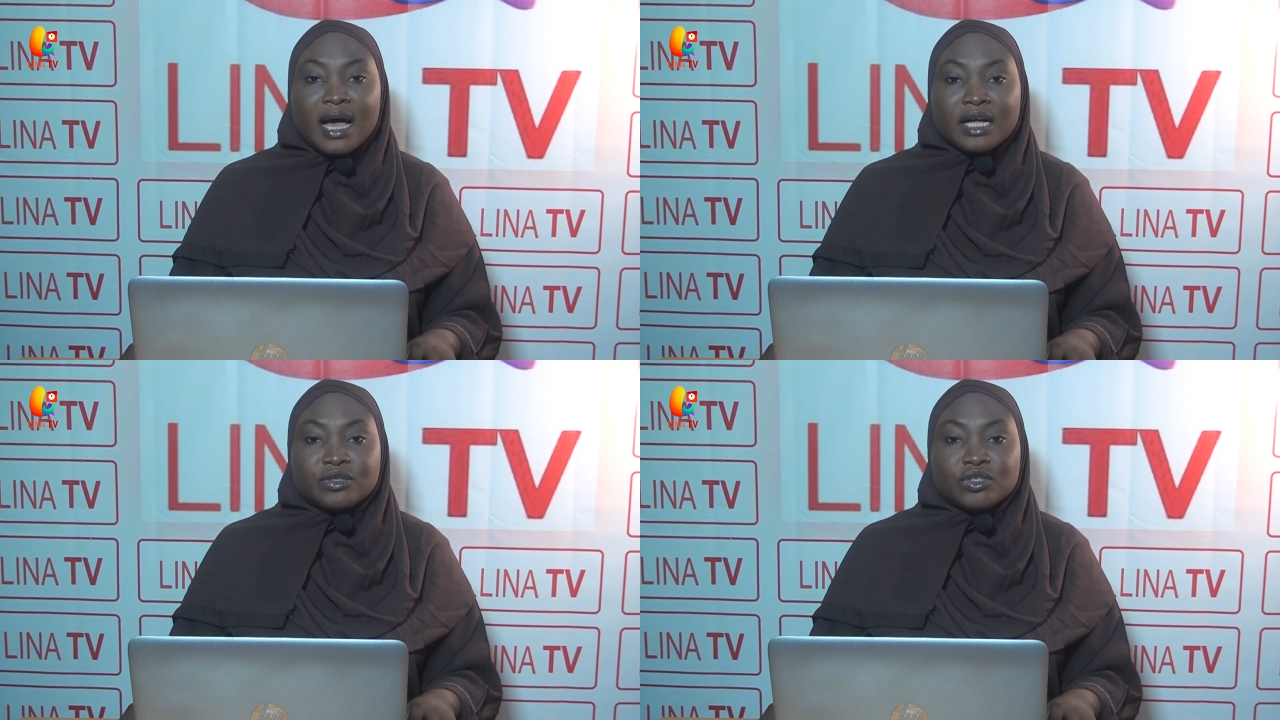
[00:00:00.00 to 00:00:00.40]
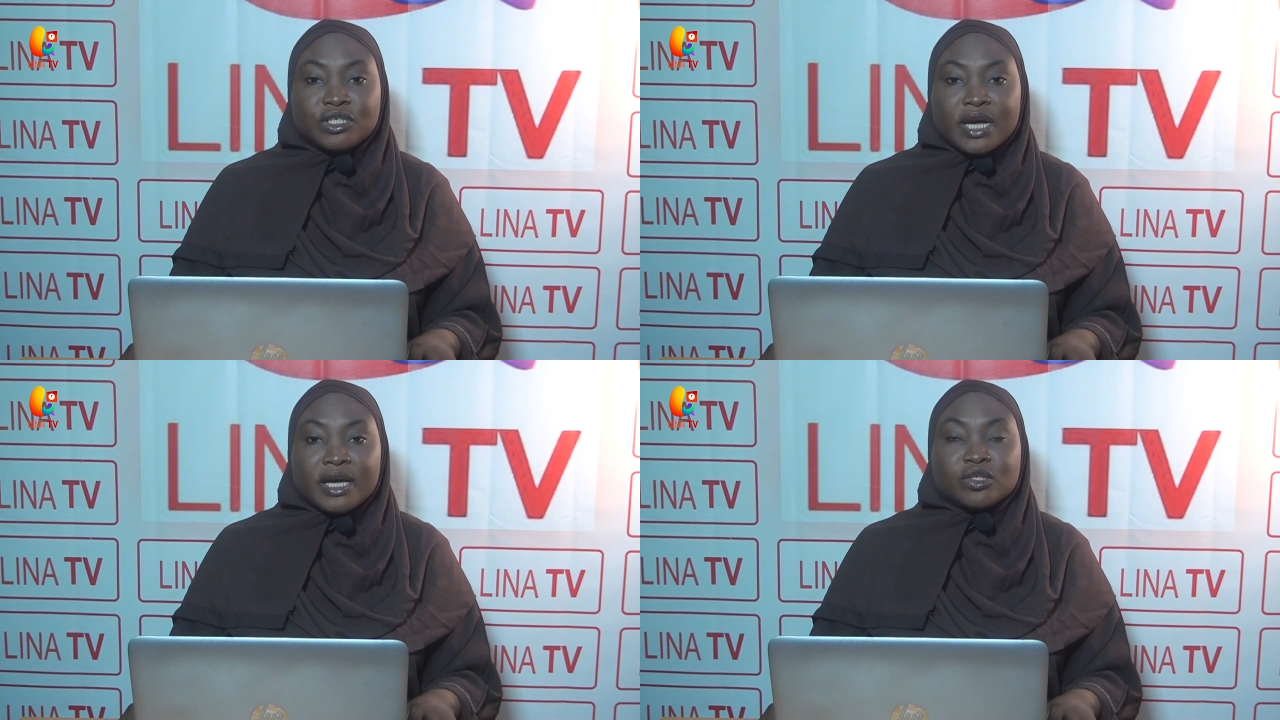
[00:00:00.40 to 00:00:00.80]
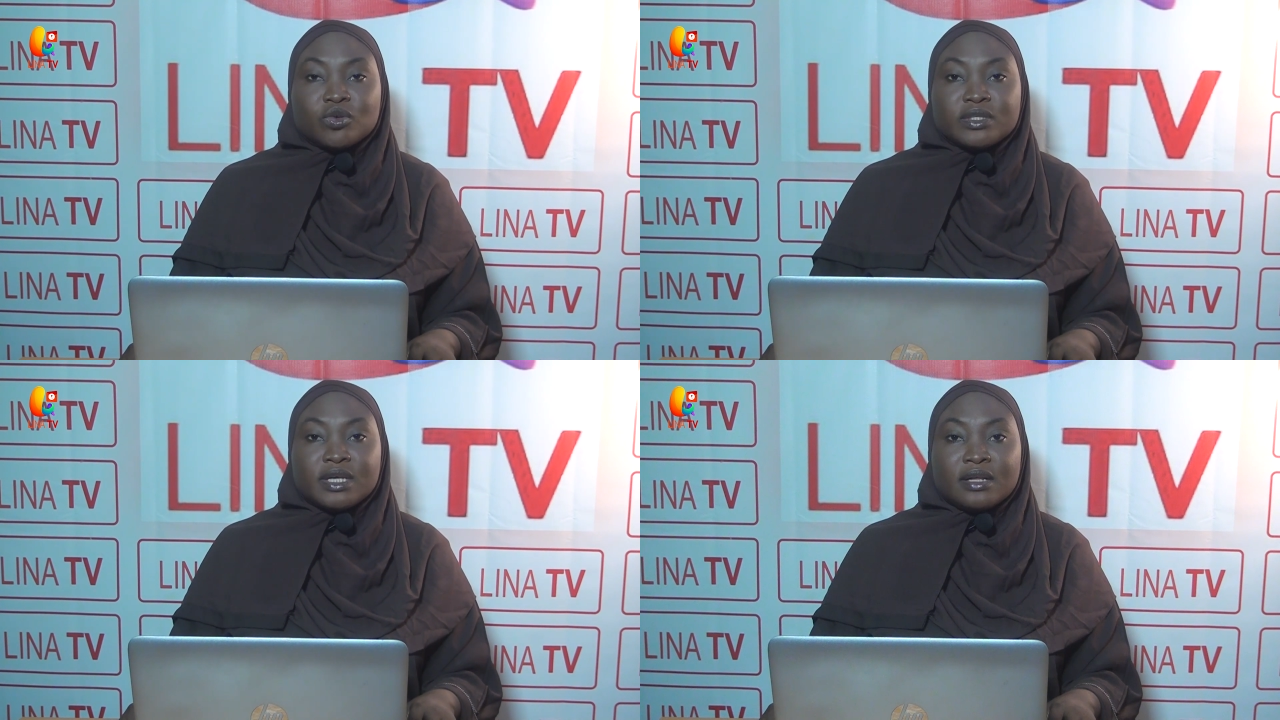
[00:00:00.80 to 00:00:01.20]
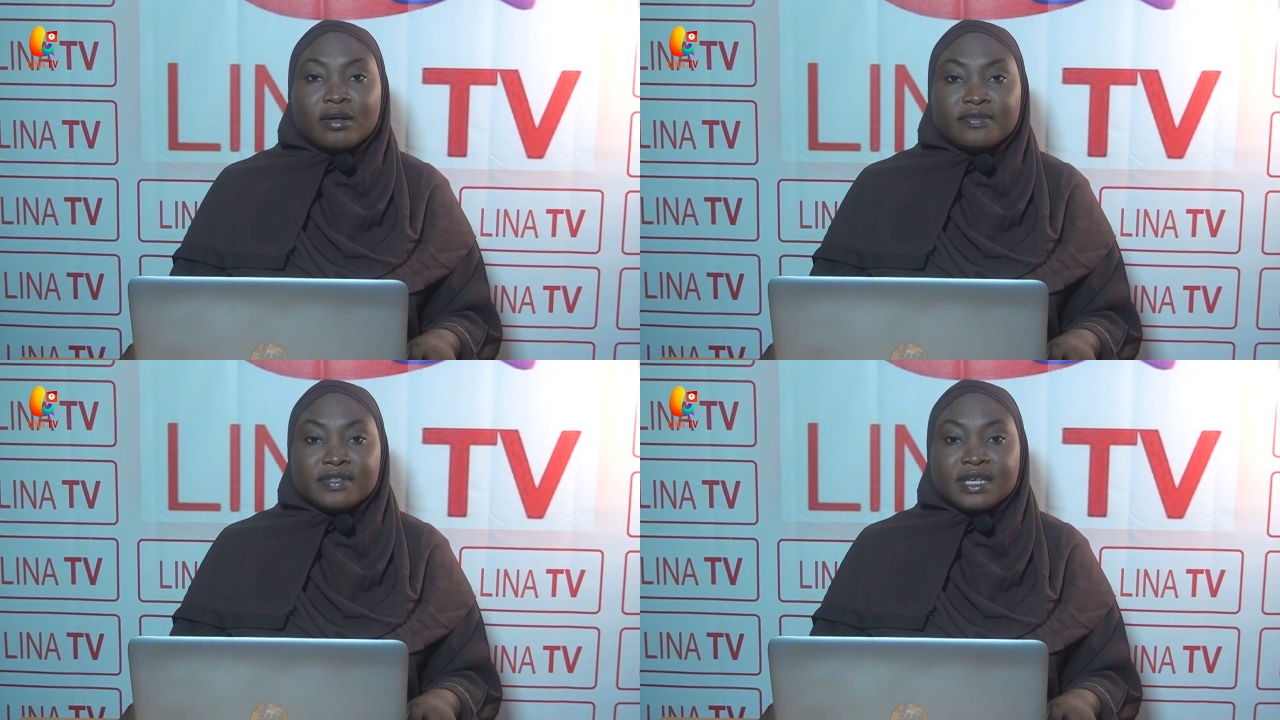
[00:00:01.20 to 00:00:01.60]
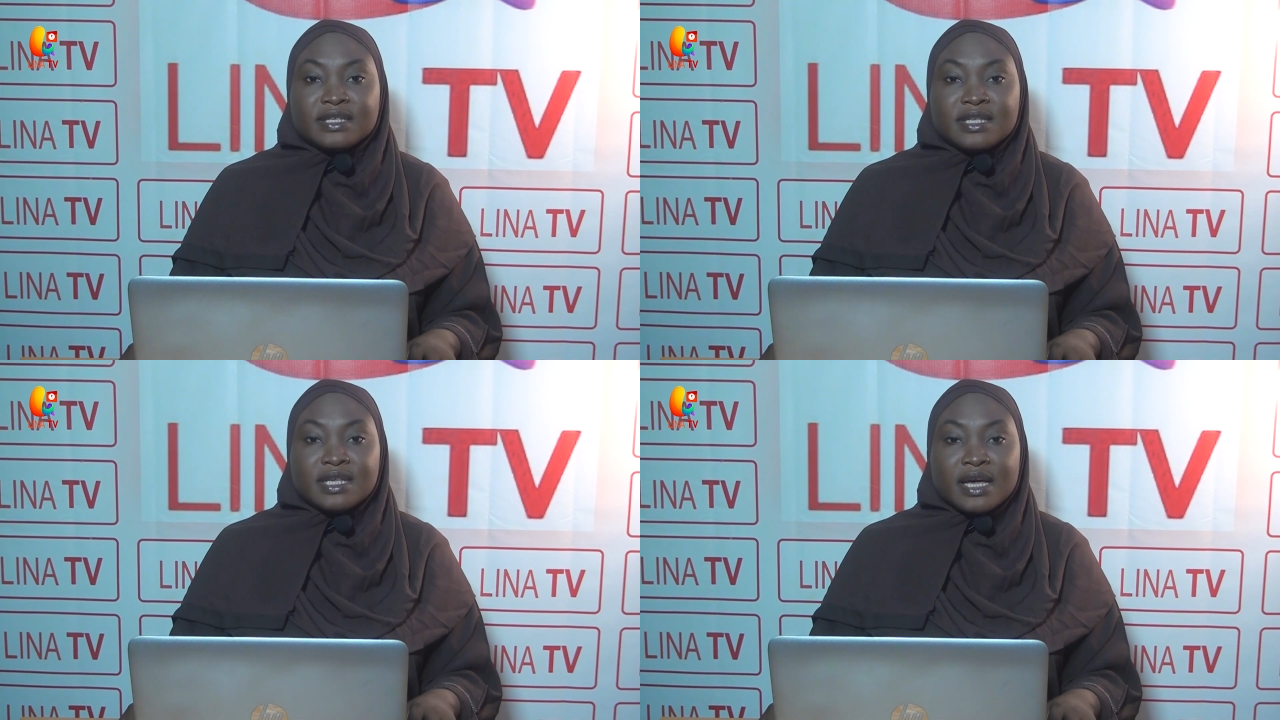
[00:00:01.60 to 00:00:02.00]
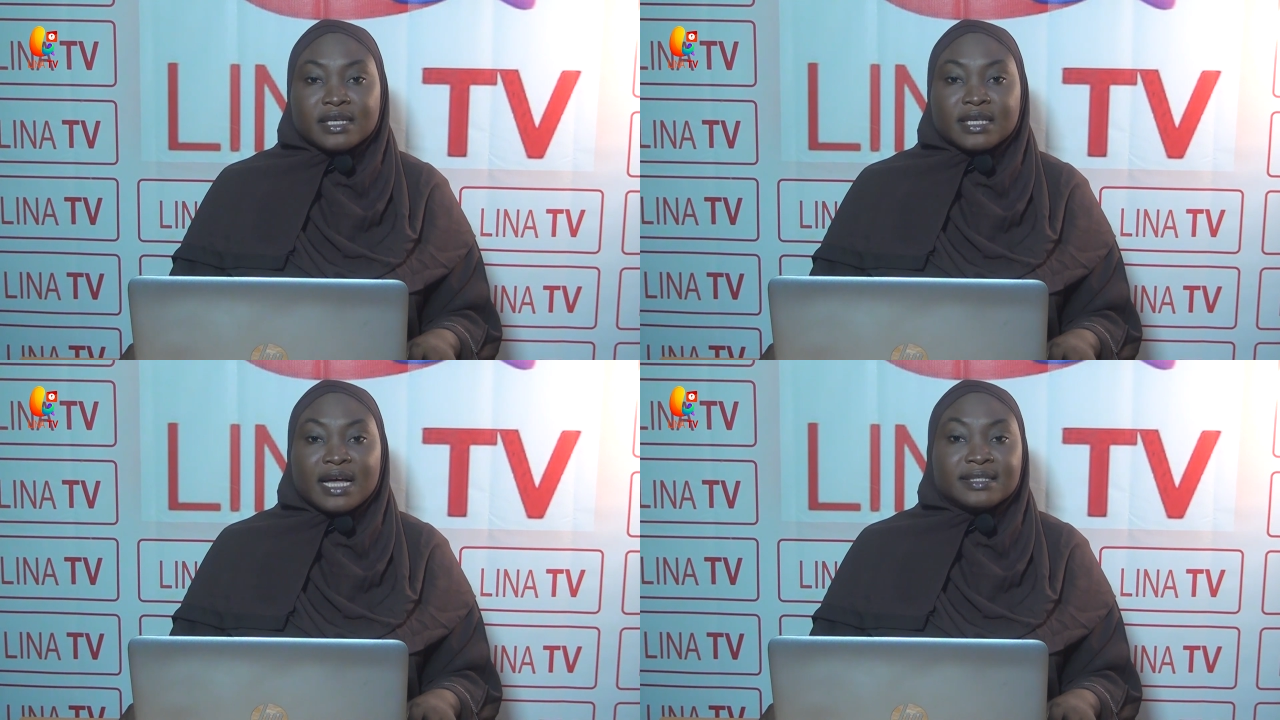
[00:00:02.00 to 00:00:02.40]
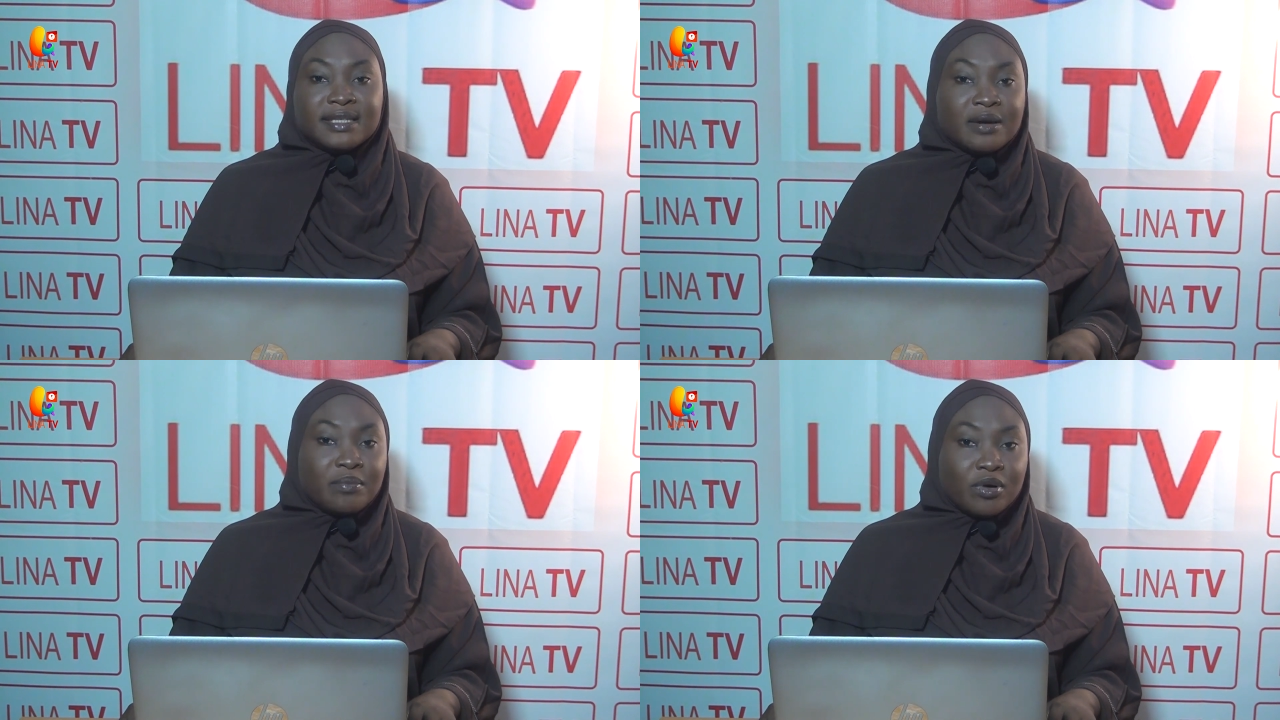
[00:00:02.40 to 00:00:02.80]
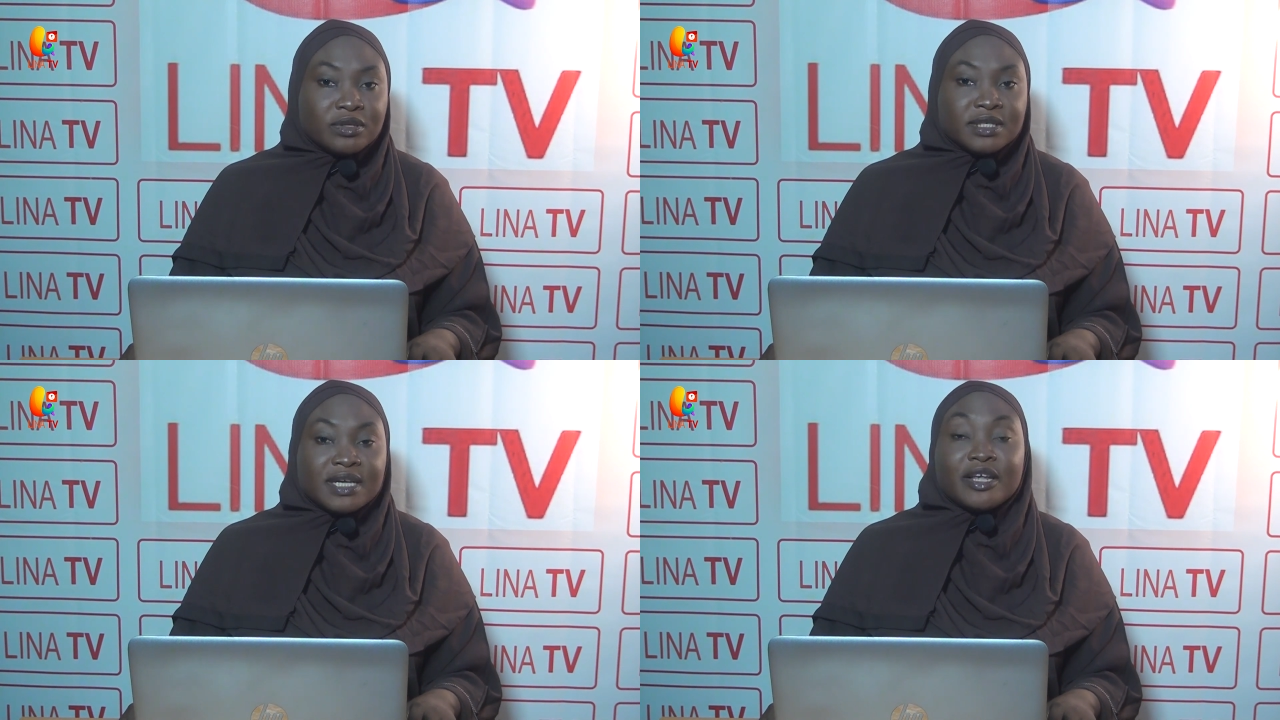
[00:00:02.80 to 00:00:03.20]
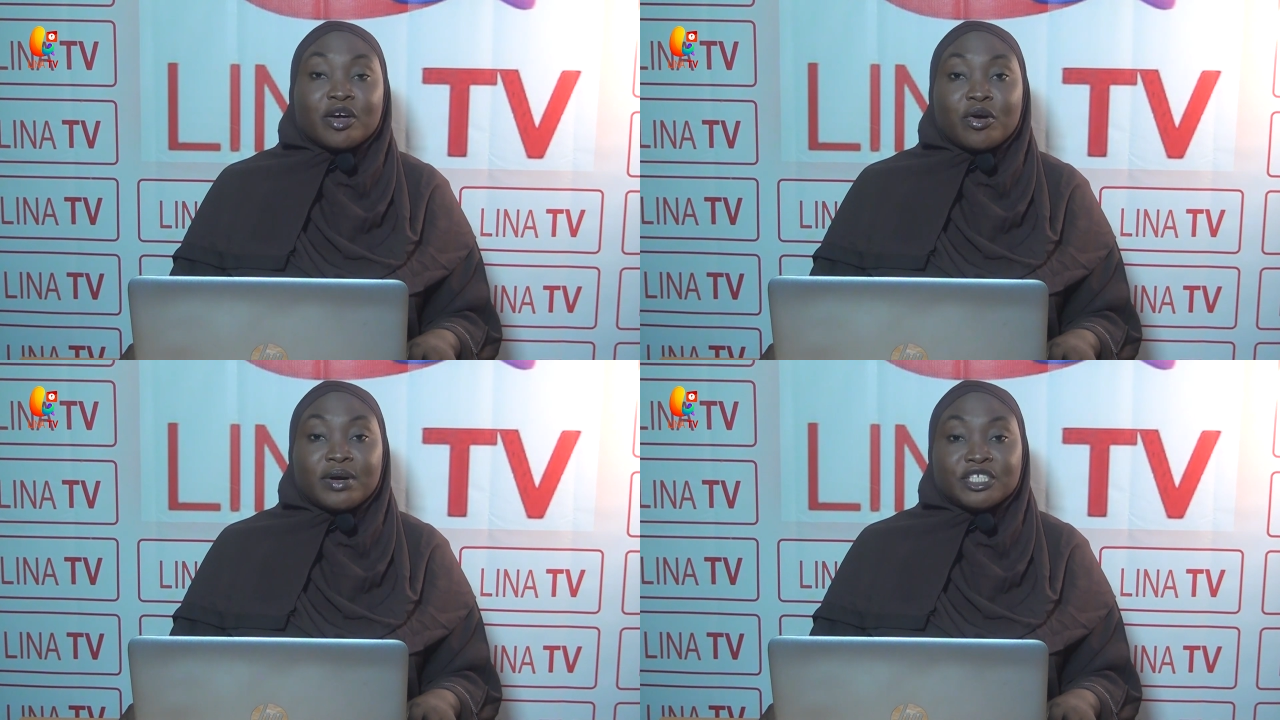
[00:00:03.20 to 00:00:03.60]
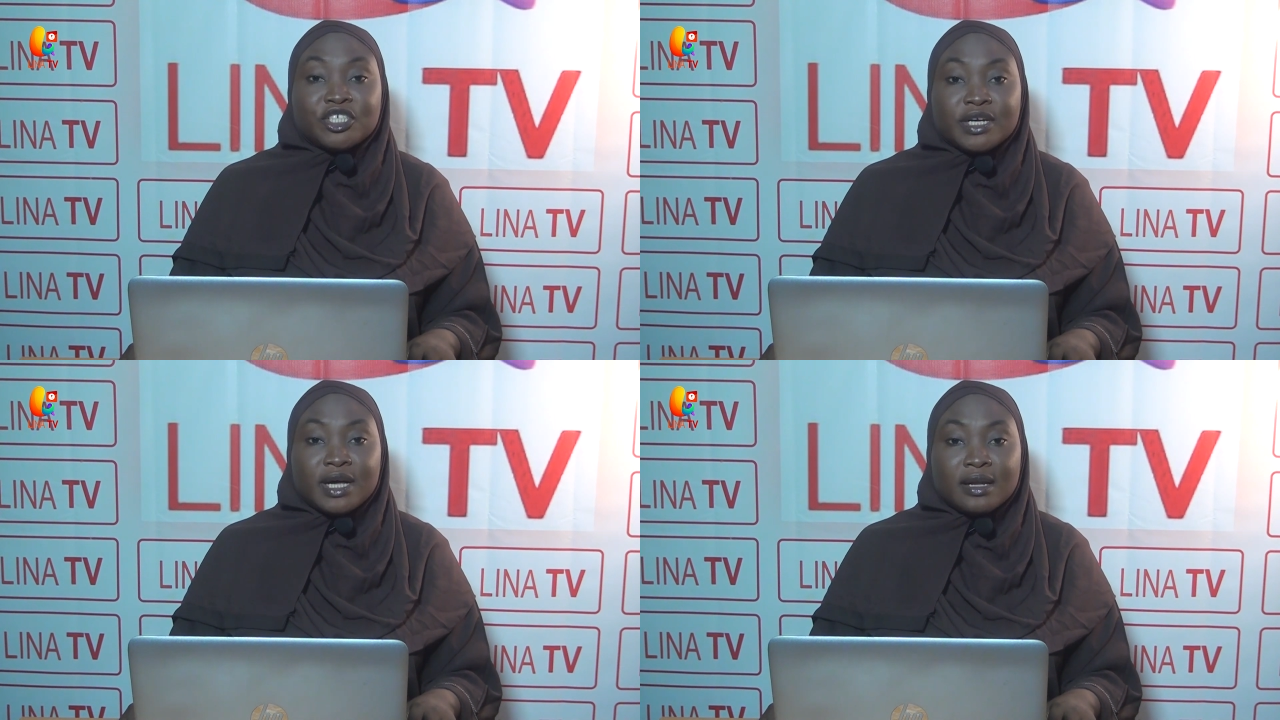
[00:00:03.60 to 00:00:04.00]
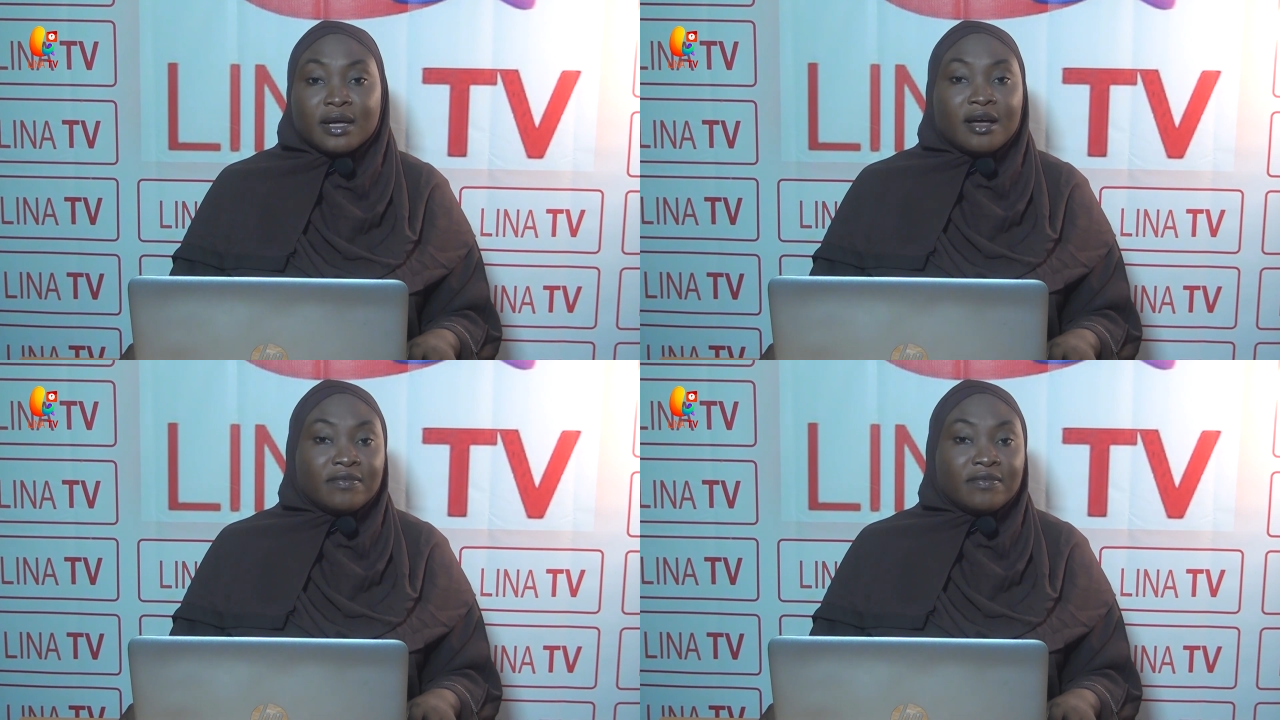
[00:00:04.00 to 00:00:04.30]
are to share a total of six years and 10 months in a correctional